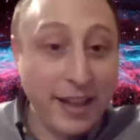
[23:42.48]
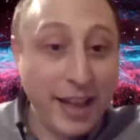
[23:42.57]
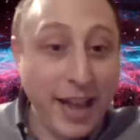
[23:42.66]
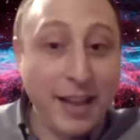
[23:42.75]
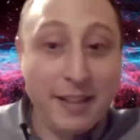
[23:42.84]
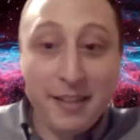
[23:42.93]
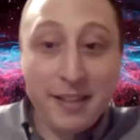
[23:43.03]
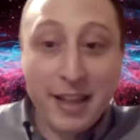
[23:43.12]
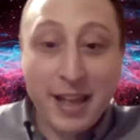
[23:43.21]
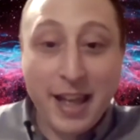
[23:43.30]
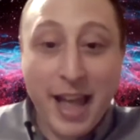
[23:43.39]
and
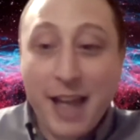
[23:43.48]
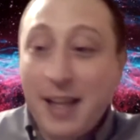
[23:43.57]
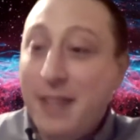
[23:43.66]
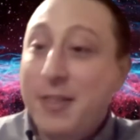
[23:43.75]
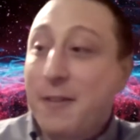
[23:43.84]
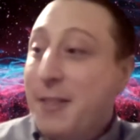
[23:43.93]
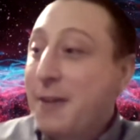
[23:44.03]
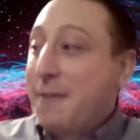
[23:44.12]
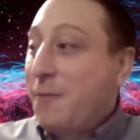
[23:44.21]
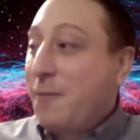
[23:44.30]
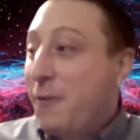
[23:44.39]
and the
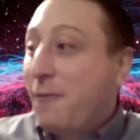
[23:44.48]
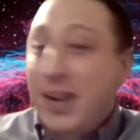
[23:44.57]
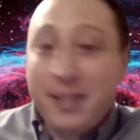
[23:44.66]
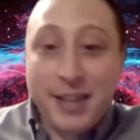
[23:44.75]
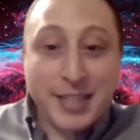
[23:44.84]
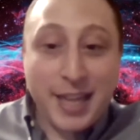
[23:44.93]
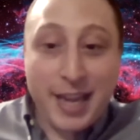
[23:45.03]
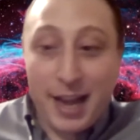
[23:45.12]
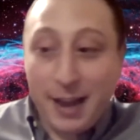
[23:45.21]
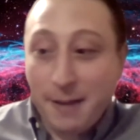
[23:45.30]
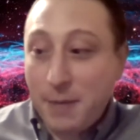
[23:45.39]
the, the funny thing is, I
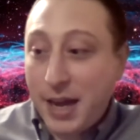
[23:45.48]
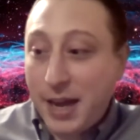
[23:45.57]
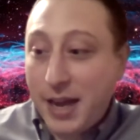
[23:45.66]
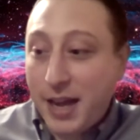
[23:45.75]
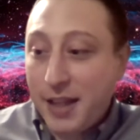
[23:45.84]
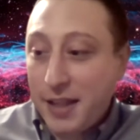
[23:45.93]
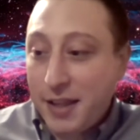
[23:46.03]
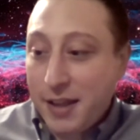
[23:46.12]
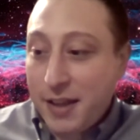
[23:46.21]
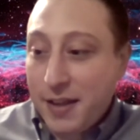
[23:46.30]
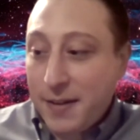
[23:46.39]
I'm uh,
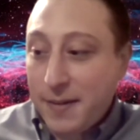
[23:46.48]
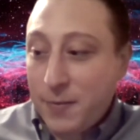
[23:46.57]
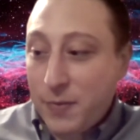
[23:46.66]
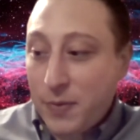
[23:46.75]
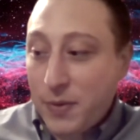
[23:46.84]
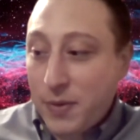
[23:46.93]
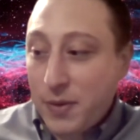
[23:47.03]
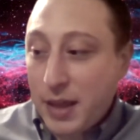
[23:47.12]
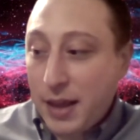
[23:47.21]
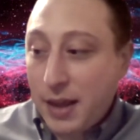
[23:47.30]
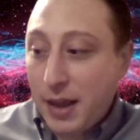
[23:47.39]

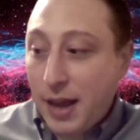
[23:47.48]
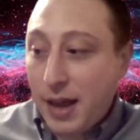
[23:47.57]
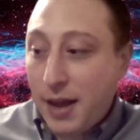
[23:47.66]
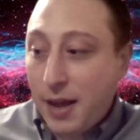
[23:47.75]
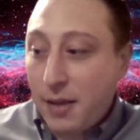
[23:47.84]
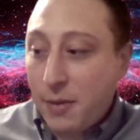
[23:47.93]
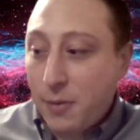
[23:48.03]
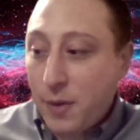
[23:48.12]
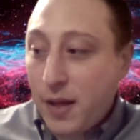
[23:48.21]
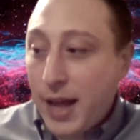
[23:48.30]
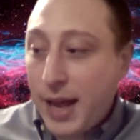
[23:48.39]
mm-hmm. uh,
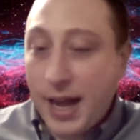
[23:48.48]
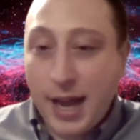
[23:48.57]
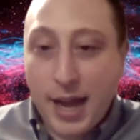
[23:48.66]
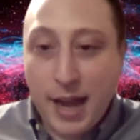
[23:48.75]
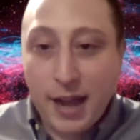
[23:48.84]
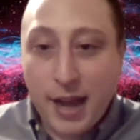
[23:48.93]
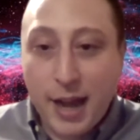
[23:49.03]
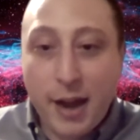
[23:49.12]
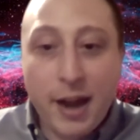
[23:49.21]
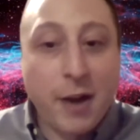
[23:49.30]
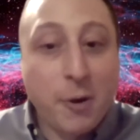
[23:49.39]
well, I,
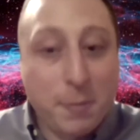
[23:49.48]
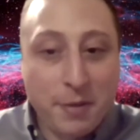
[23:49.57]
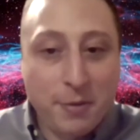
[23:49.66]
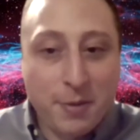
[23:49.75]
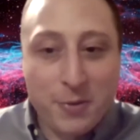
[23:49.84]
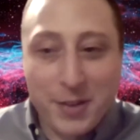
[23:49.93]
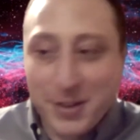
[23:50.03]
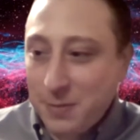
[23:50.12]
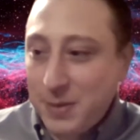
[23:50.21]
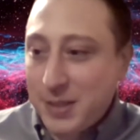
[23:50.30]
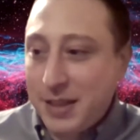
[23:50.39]
I hope he thinks of
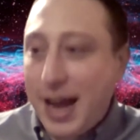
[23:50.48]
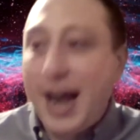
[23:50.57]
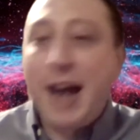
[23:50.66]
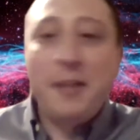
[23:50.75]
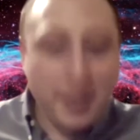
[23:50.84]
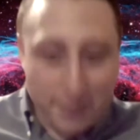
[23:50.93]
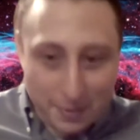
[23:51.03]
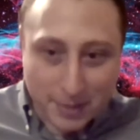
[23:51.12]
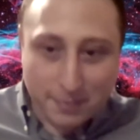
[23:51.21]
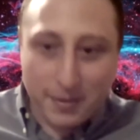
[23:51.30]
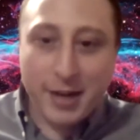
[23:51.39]
me. As, I think of him as
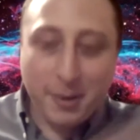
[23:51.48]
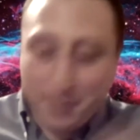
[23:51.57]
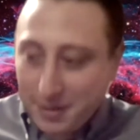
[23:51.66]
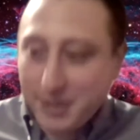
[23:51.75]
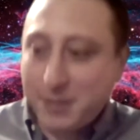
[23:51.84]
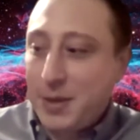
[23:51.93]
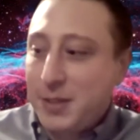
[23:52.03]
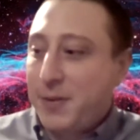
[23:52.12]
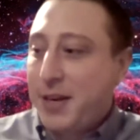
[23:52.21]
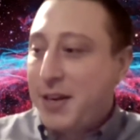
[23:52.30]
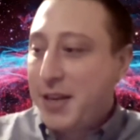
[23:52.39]
a friend. I hope he thinks of me as a
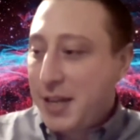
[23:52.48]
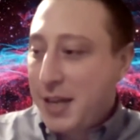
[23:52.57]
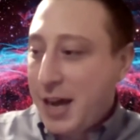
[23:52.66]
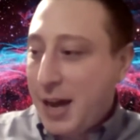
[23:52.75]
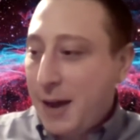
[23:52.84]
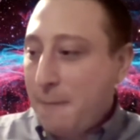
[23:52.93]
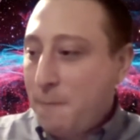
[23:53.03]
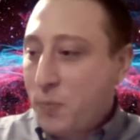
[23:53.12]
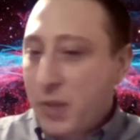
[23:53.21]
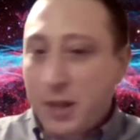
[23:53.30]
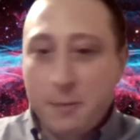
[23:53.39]
friend. Um,
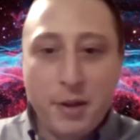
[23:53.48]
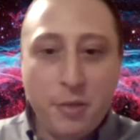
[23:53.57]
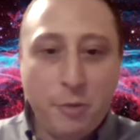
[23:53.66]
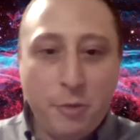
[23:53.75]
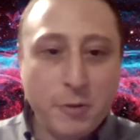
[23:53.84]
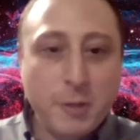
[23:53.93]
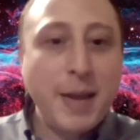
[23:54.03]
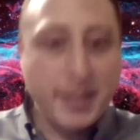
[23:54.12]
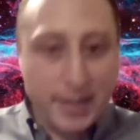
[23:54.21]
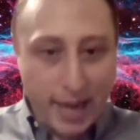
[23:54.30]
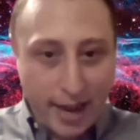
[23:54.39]
but through
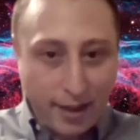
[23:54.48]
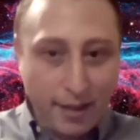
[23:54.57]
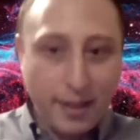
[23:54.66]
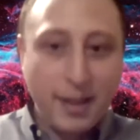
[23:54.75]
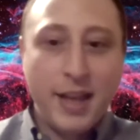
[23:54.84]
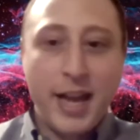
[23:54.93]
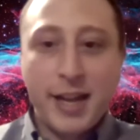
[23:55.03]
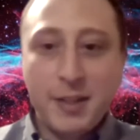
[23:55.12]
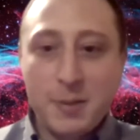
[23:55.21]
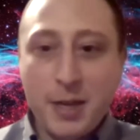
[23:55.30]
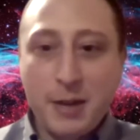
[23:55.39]
Space Day, I got
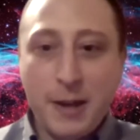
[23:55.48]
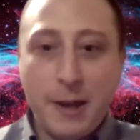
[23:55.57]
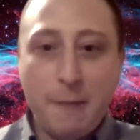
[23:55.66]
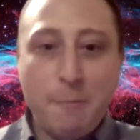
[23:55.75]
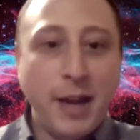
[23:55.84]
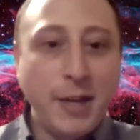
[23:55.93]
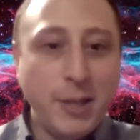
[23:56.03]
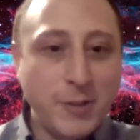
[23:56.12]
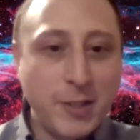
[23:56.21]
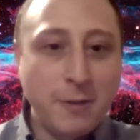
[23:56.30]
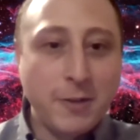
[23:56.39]
to meet uh, Brian
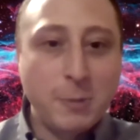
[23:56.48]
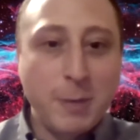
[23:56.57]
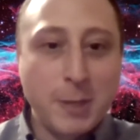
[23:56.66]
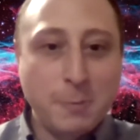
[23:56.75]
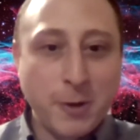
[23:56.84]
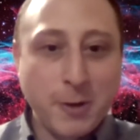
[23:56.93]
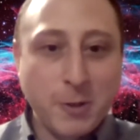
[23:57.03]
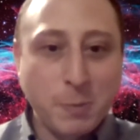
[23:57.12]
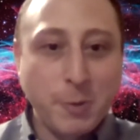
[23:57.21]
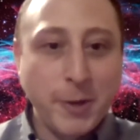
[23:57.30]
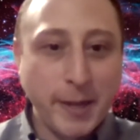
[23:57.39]
Ewenson over at Spaceport
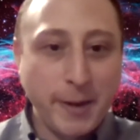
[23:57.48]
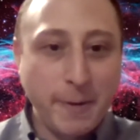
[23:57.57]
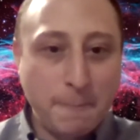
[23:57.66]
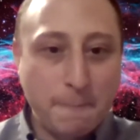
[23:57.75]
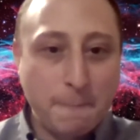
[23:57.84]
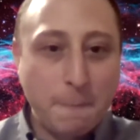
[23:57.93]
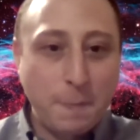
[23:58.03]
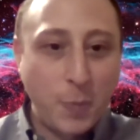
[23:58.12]
Sheboygan, hmm.